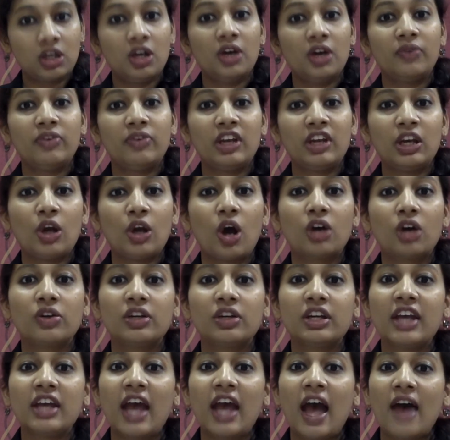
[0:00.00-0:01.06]
We not
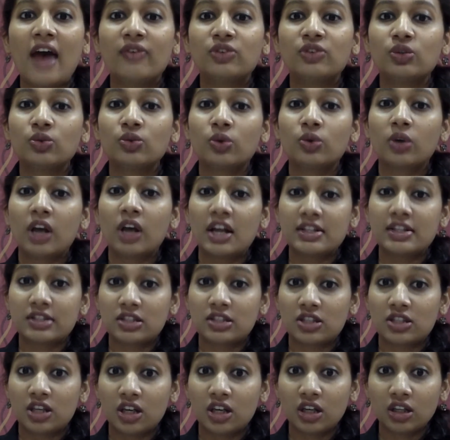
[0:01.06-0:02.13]
only have to
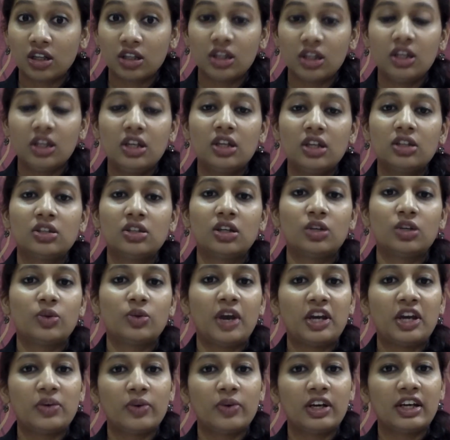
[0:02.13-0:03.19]
consider the
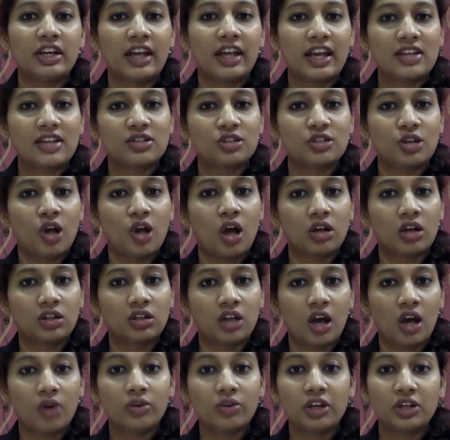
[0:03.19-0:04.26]
21 days
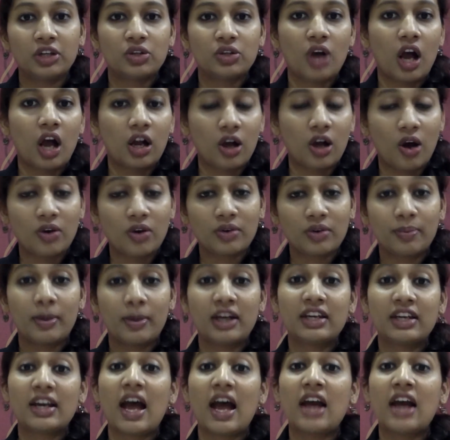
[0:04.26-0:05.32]
lockdown into account, but
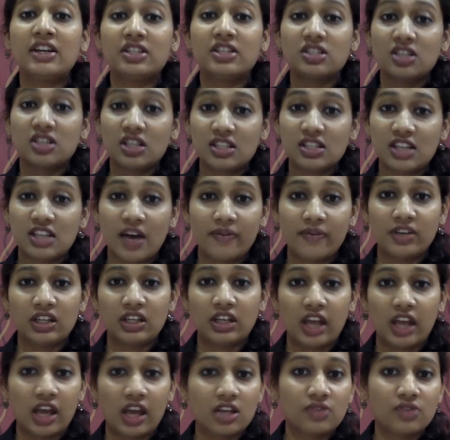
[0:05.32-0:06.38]
an additional 7
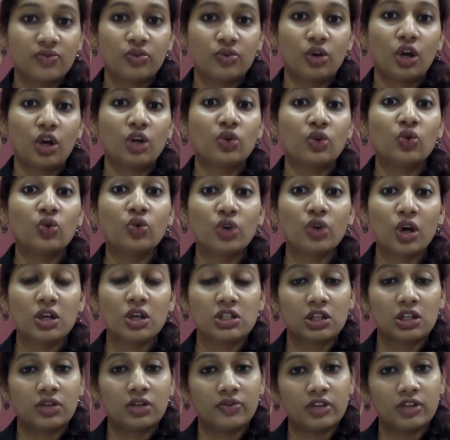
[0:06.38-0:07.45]
days for a good or
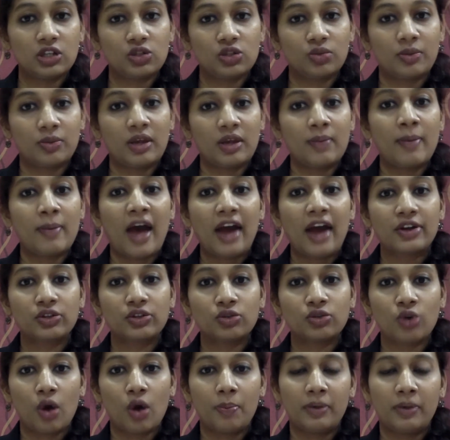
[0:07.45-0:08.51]
service to be back to
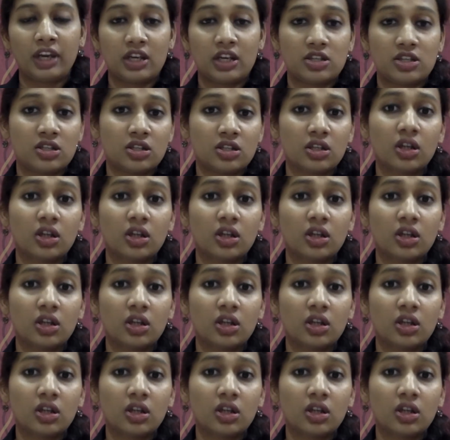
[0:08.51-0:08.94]
operation.